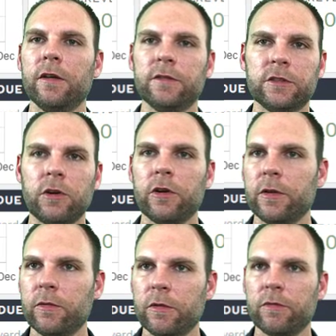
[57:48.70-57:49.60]

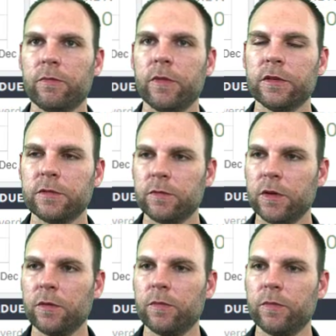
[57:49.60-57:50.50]
starting with a
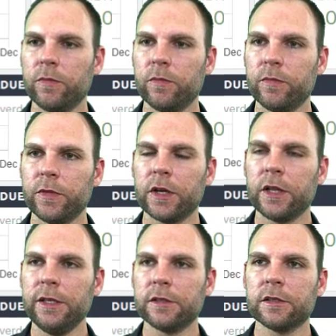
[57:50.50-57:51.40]

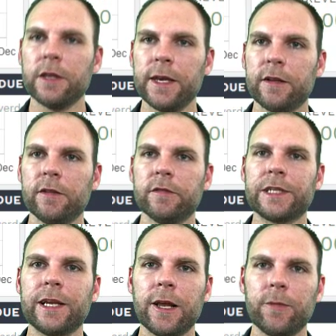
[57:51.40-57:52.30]
clean slate and
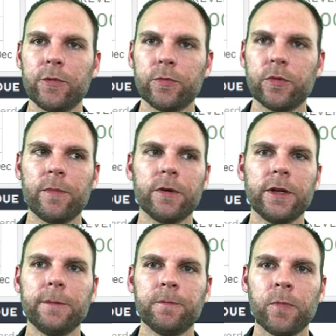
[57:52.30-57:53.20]
setting up your
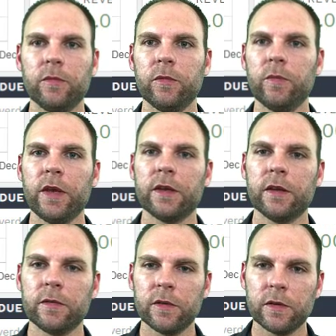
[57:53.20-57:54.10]
property. We make
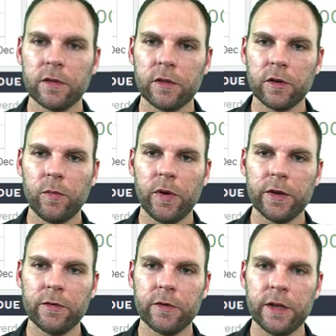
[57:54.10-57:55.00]
a little
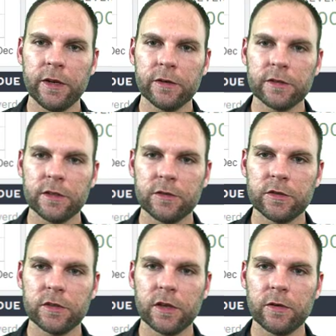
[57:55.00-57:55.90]
button right here. It
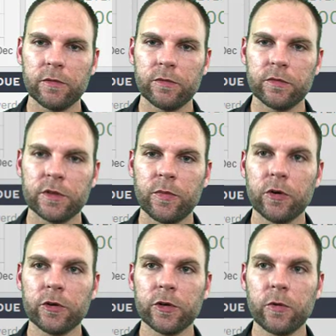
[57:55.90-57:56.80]
says
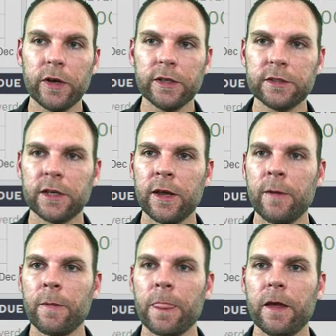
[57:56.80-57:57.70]
support request.
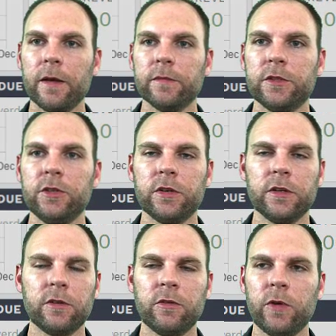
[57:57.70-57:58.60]
So you
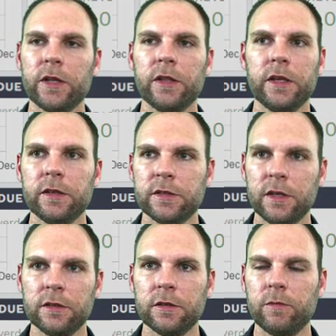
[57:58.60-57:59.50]
can quickly send
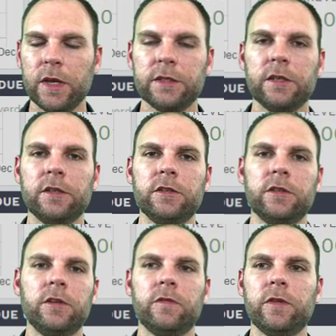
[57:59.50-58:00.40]
us a message,
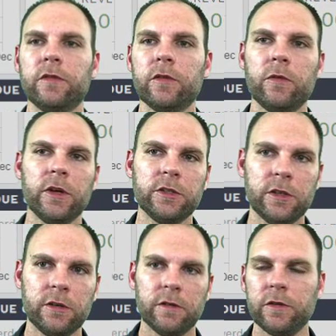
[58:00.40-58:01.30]
if you have a
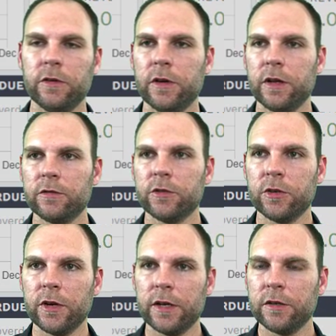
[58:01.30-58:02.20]
question or if you're not
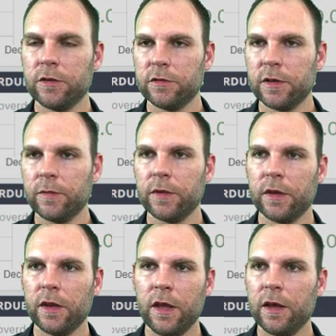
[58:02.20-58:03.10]
sure how to do
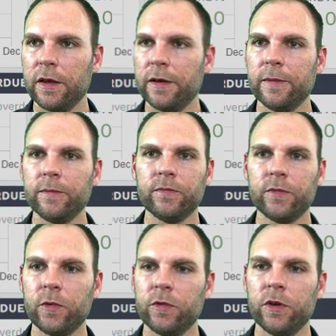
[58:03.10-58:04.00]
something.
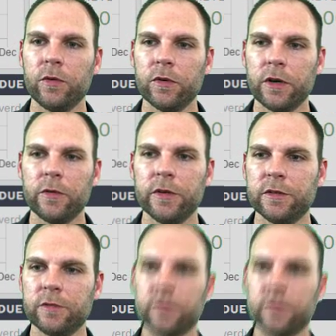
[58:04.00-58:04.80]
We're always